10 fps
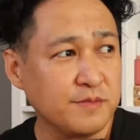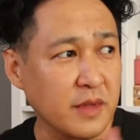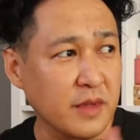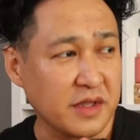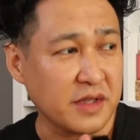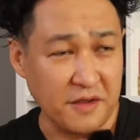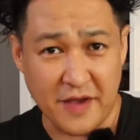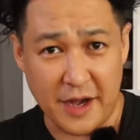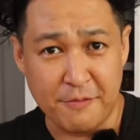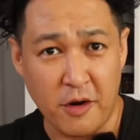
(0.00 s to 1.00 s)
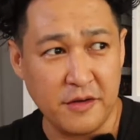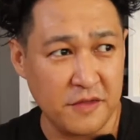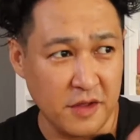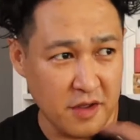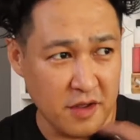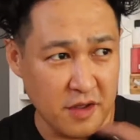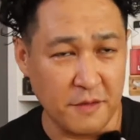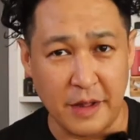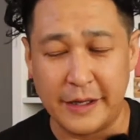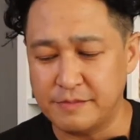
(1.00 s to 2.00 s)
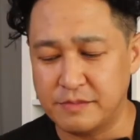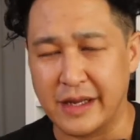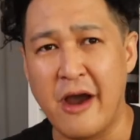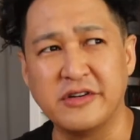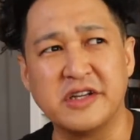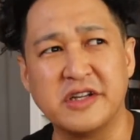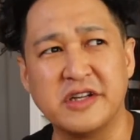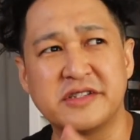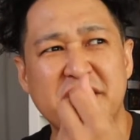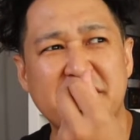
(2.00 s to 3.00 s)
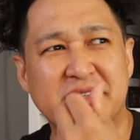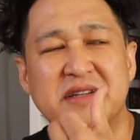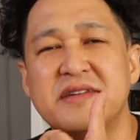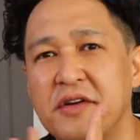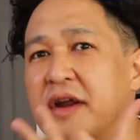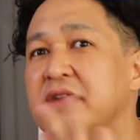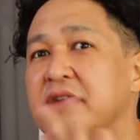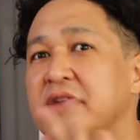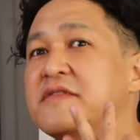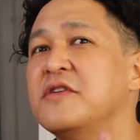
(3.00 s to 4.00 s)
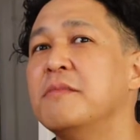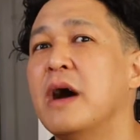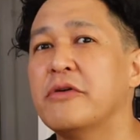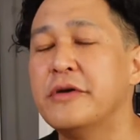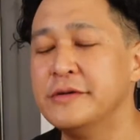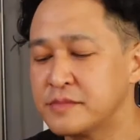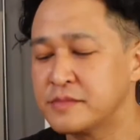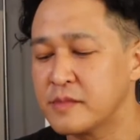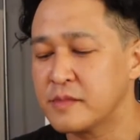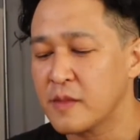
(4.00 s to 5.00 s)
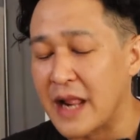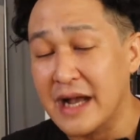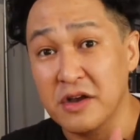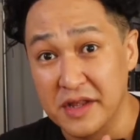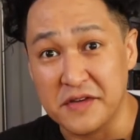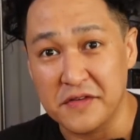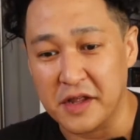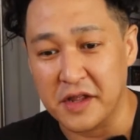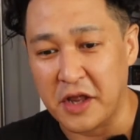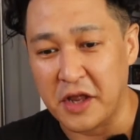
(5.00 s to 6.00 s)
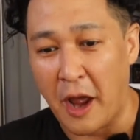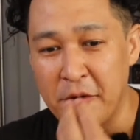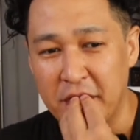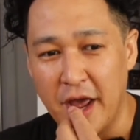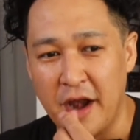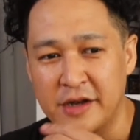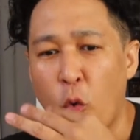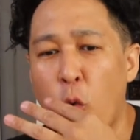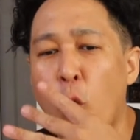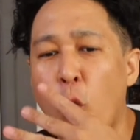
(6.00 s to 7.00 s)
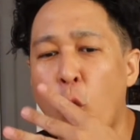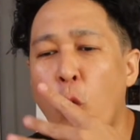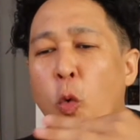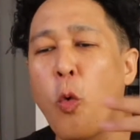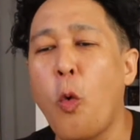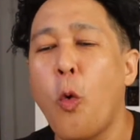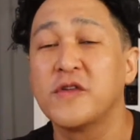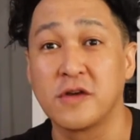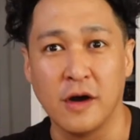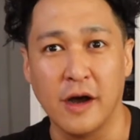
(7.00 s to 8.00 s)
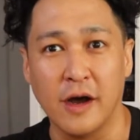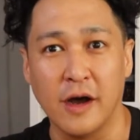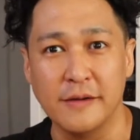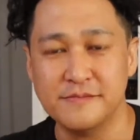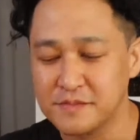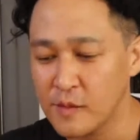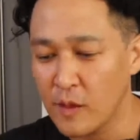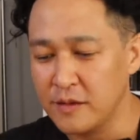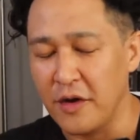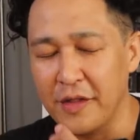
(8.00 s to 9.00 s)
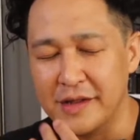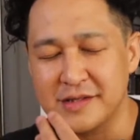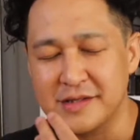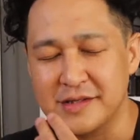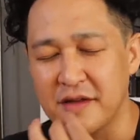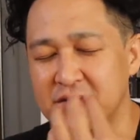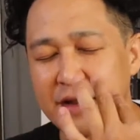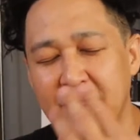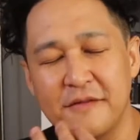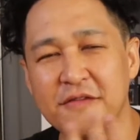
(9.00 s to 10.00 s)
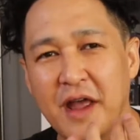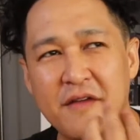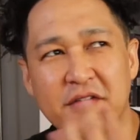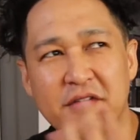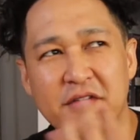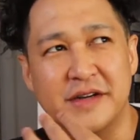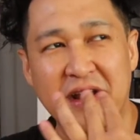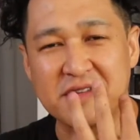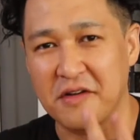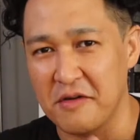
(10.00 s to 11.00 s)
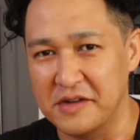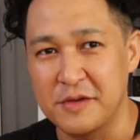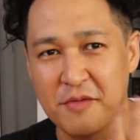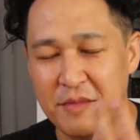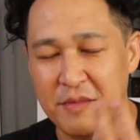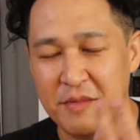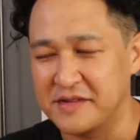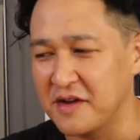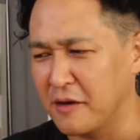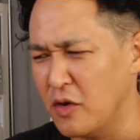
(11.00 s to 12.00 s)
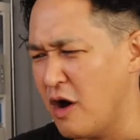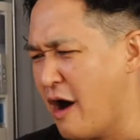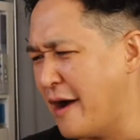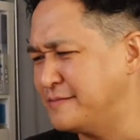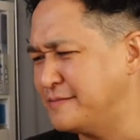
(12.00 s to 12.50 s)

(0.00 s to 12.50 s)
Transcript: like the fatty part of the belly, like how it just kind of like disintegrates in your mouth? That's all this is. Like I put it in and it's like it's gone, and all that's left is like that flavor dancing on the tip of my tongue. Ah,